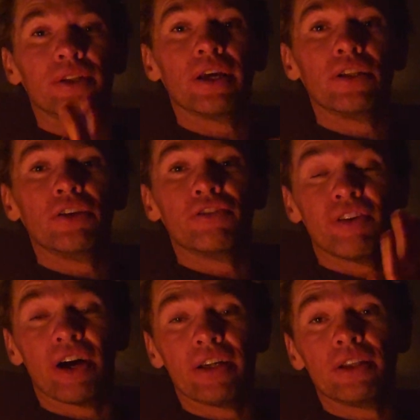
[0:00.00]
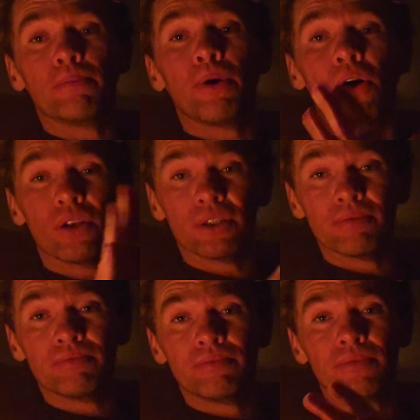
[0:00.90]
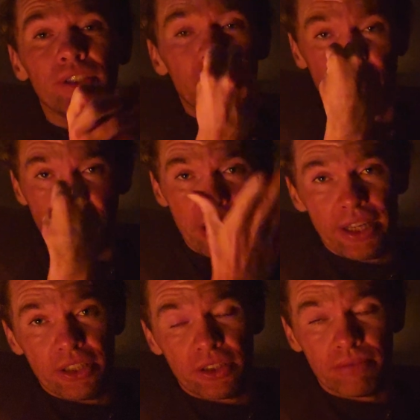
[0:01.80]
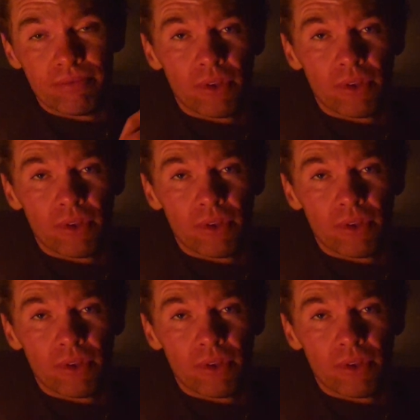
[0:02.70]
and then you find the pollen, and you sneeze,